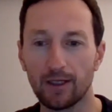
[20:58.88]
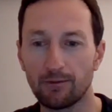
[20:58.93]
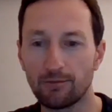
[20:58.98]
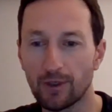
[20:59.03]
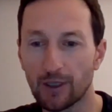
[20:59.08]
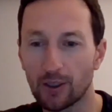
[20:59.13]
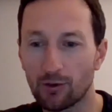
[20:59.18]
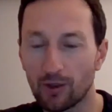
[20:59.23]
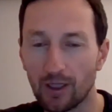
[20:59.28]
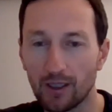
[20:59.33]

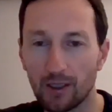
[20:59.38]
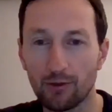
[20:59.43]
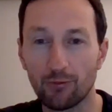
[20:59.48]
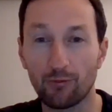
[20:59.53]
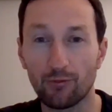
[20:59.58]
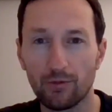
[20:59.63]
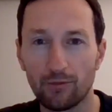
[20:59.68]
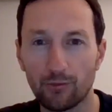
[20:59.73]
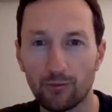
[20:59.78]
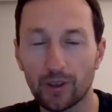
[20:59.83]

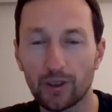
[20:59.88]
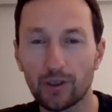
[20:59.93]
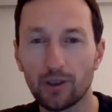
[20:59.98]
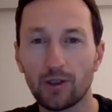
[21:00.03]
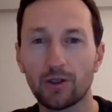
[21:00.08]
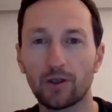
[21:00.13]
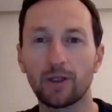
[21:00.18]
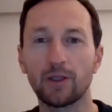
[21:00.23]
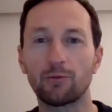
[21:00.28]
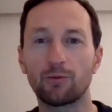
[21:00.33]

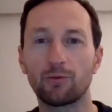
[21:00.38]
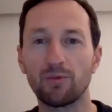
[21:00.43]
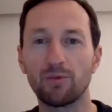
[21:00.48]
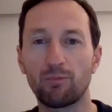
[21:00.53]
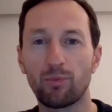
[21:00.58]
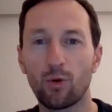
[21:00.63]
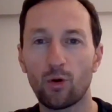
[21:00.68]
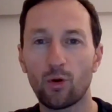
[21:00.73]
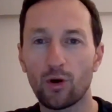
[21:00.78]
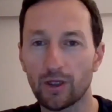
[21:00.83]
regularly
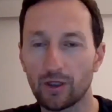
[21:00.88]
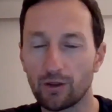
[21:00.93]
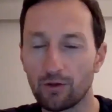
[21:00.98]
report,